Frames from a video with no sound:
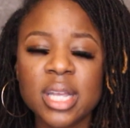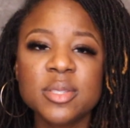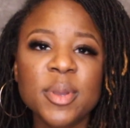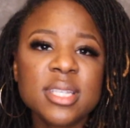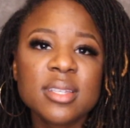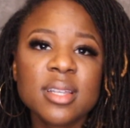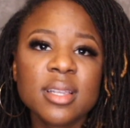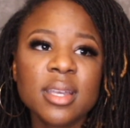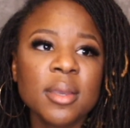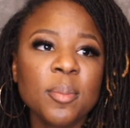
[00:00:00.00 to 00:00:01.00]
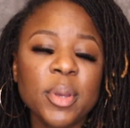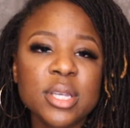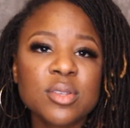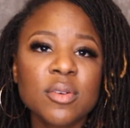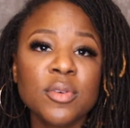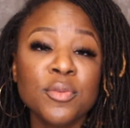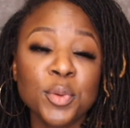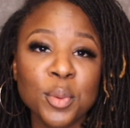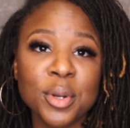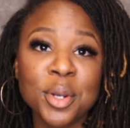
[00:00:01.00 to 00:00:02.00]
It's basically based off of
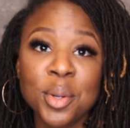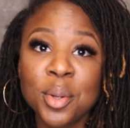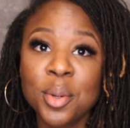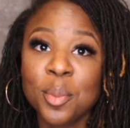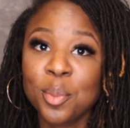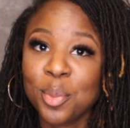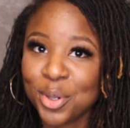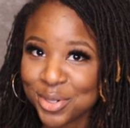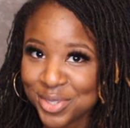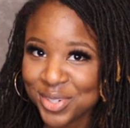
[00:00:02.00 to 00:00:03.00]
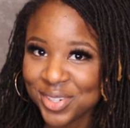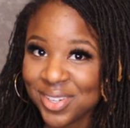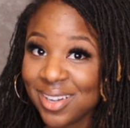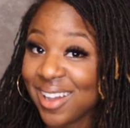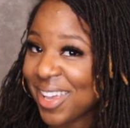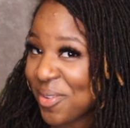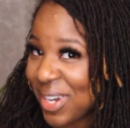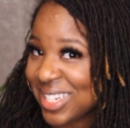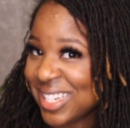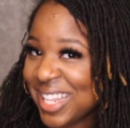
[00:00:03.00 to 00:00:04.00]
your personal, get what
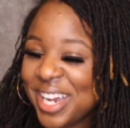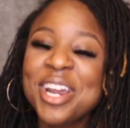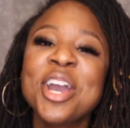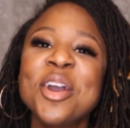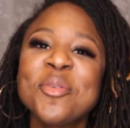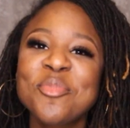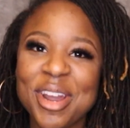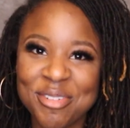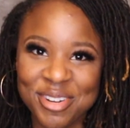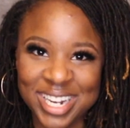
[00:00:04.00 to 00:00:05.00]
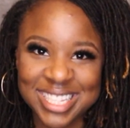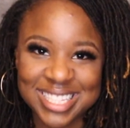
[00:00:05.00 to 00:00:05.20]
I did there? Preference.